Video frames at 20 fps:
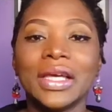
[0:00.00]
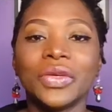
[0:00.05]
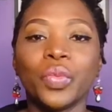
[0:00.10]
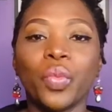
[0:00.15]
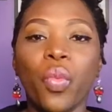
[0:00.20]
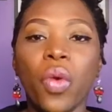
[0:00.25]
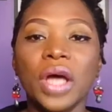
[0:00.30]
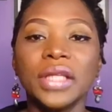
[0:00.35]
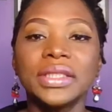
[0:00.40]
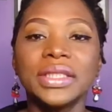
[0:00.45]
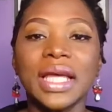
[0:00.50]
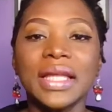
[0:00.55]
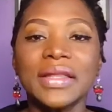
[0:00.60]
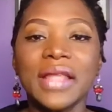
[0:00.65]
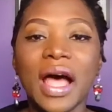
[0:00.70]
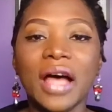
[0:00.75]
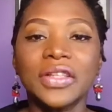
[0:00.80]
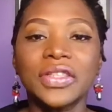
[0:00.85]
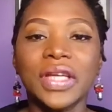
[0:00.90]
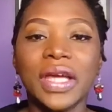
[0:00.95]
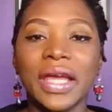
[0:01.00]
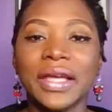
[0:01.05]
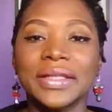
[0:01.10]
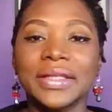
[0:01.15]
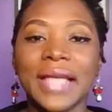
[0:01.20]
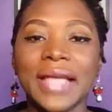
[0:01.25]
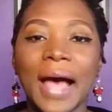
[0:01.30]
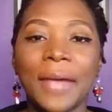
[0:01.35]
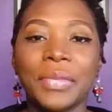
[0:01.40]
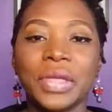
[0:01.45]
Once that doctor
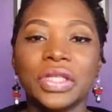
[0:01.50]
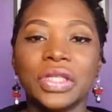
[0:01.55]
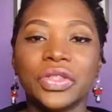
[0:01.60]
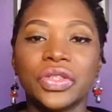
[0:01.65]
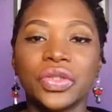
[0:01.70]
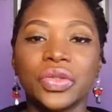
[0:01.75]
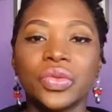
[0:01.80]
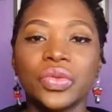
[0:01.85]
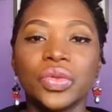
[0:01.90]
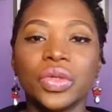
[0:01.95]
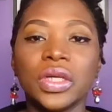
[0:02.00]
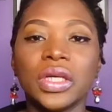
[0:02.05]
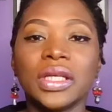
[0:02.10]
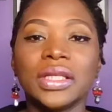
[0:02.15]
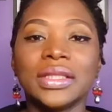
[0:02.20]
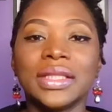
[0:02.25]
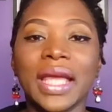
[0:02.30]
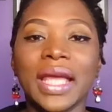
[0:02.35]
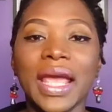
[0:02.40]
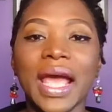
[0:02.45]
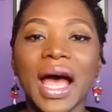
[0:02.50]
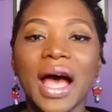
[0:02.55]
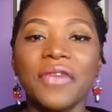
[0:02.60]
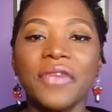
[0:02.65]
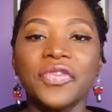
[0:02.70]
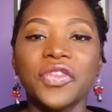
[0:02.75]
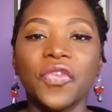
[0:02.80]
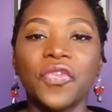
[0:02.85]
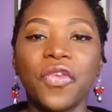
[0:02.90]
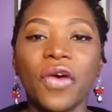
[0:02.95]
examines you, they
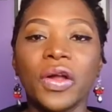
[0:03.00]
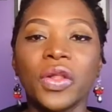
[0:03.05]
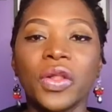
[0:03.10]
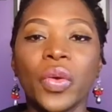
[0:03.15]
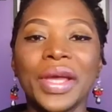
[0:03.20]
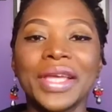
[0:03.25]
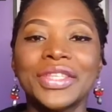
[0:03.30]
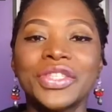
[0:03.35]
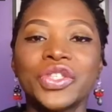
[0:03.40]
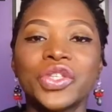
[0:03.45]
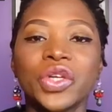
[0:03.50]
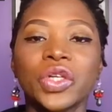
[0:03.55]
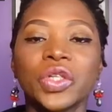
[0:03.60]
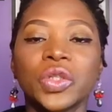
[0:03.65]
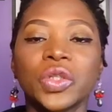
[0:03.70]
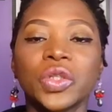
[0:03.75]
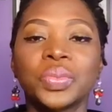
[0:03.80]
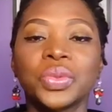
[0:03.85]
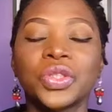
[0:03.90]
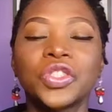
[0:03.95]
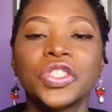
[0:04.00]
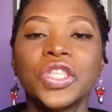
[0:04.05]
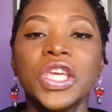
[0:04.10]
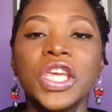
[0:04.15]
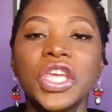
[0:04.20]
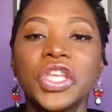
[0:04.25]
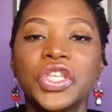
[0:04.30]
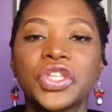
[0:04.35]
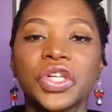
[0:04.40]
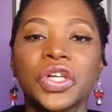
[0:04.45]
have to follow a certain
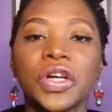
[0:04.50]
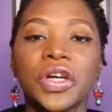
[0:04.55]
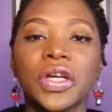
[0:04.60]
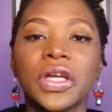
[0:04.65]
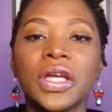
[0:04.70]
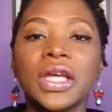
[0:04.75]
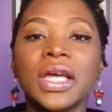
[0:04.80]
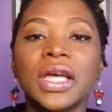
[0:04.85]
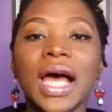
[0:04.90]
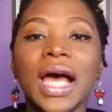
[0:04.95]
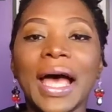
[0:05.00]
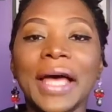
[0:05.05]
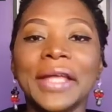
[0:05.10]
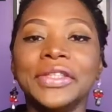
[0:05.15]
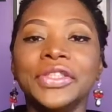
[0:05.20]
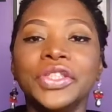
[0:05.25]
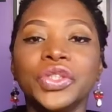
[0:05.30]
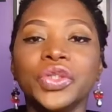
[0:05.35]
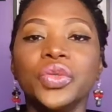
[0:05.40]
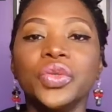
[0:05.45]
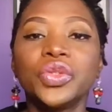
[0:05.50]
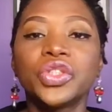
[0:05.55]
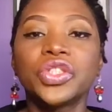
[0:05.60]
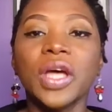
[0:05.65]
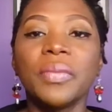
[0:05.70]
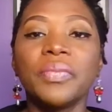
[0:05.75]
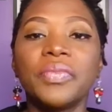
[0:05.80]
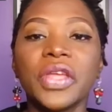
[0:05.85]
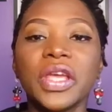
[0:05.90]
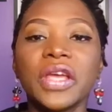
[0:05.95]
procedure and do
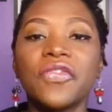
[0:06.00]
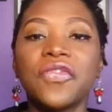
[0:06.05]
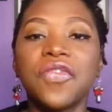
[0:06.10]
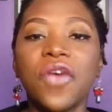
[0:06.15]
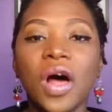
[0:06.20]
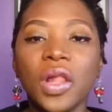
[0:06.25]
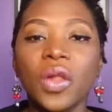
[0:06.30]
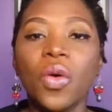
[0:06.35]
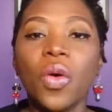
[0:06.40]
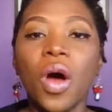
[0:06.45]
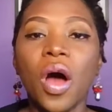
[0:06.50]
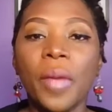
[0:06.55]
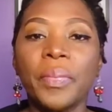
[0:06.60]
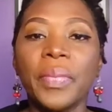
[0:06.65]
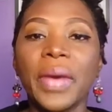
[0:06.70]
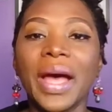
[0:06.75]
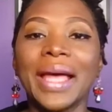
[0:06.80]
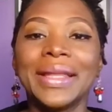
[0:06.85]
something follow up.